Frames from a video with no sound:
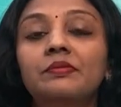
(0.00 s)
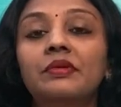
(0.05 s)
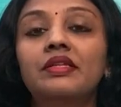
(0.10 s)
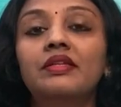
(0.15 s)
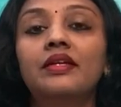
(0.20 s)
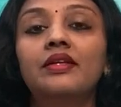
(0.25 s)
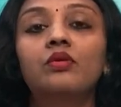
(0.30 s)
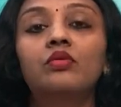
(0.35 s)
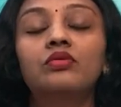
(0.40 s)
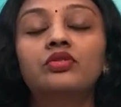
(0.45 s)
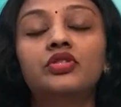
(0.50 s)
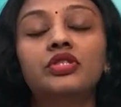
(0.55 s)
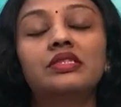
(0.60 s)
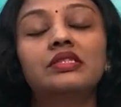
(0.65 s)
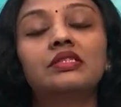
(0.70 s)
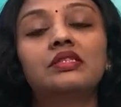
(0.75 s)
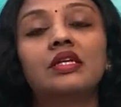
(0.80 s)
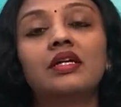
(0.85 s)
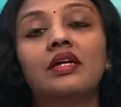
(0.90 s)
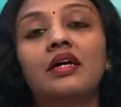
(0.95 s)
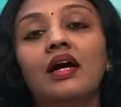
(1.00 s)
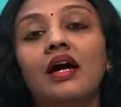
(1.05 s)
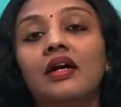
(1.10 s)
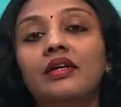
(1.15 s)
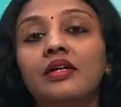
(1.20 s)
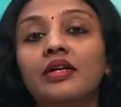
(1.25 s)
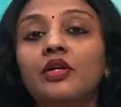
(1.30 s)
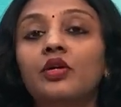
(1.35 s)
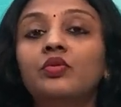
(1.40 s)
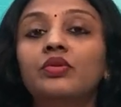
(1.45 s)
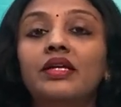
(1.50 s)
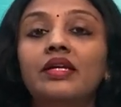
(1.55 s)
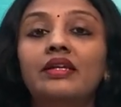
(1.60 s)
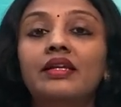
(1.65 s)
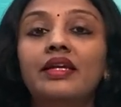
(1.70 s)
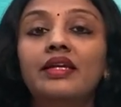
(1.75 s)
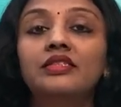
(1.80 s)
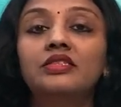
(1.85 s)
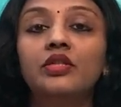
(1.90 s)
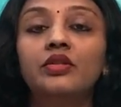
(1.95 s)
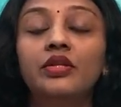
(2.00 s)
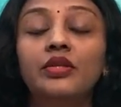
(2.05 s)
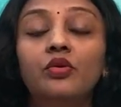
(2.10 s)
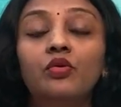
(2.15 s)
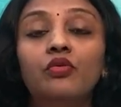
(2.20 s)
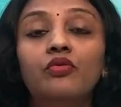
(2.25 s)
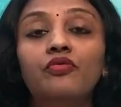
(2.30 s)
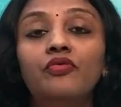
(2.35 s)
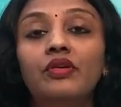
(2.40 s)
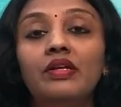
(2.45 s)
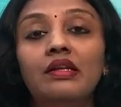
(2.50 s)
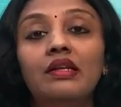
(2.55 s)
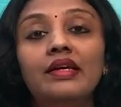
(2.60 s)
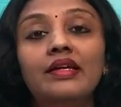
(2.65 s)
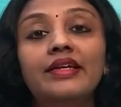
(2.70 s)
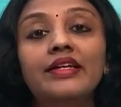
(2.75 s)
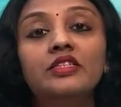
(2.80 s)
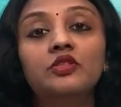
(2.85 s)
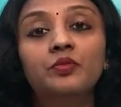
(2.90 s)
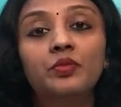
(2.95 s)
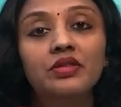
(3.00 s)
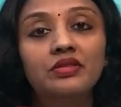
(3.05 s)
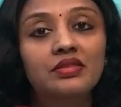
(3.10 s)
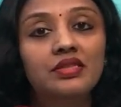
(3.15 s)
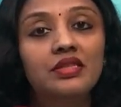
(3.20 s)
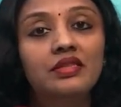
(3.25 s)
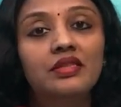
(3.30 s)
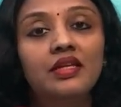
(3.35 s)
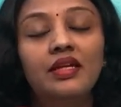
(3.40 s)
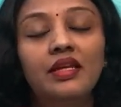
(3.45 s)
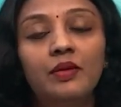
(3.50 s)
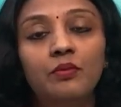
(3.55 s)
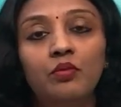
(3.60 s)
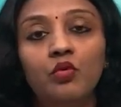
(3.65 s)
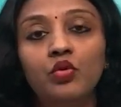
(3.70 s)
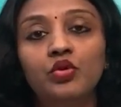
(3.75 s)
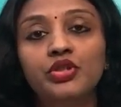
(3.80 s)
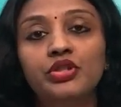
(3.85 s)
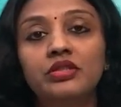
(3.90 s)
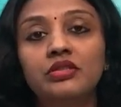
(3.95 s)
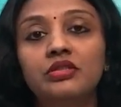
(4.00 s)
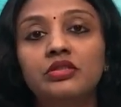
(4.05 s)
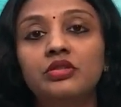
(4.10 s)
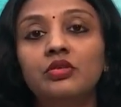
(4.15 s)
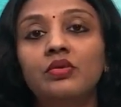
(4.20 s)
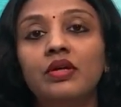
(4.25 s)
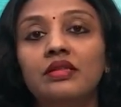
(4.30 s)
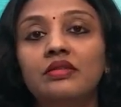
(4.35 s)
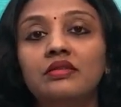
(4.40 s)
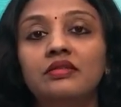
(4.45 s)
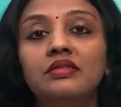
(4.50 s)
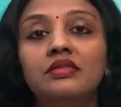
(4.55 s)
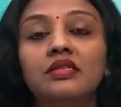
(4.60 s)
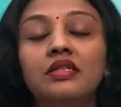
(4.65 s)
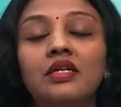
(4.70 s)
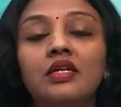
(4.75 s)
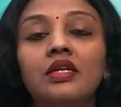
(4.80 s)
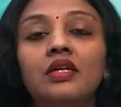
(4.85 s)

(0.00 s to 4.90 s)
but they don't just attend to their needs, or they don't feel like expressing their emotions to others.